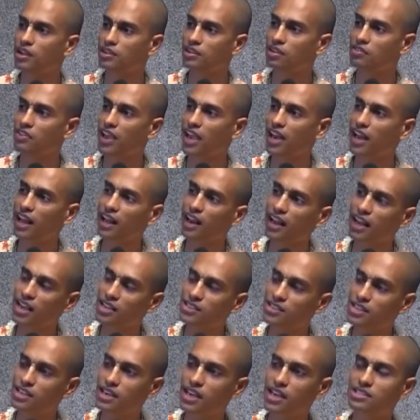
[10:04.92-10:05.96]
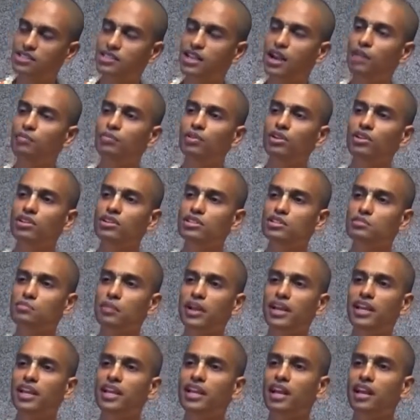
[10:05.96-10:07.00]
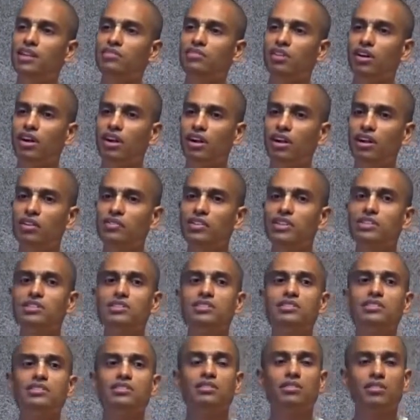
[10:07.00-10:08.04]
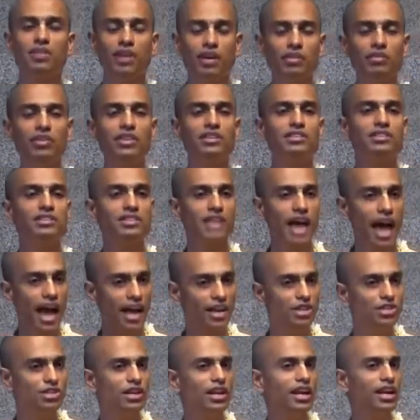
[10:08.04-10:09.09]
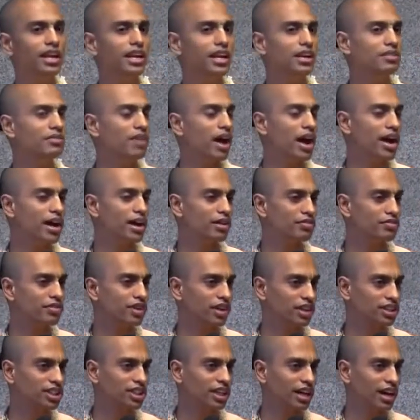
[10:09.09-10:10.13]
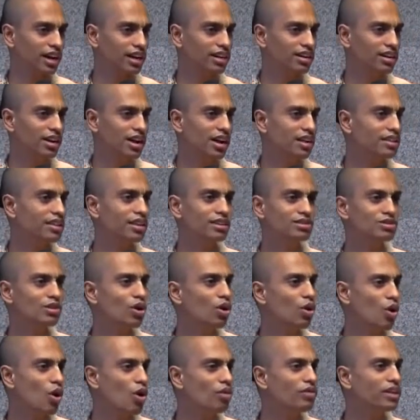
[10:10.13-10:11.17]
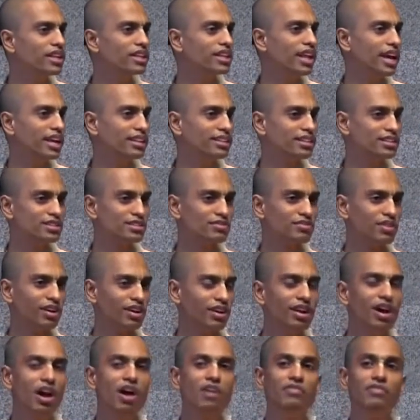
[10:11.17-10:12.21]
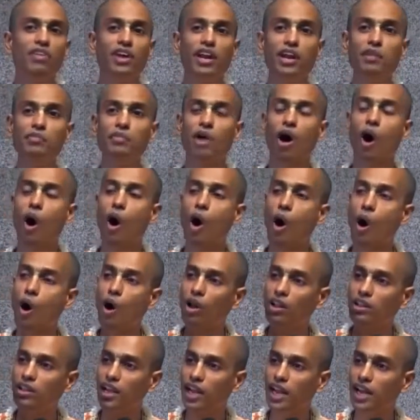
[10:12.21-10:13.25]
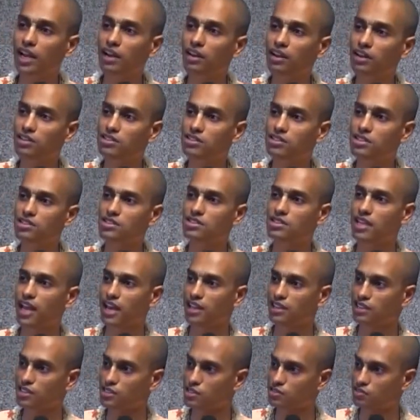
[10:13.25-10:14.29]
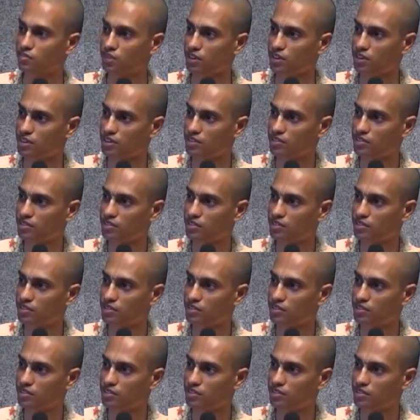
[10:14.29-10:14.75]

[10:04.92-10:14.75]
the very reason he has come to this material world, which is actually devoid of Krishna, there is no Govinda in this world. For him, all the interest is there in this world.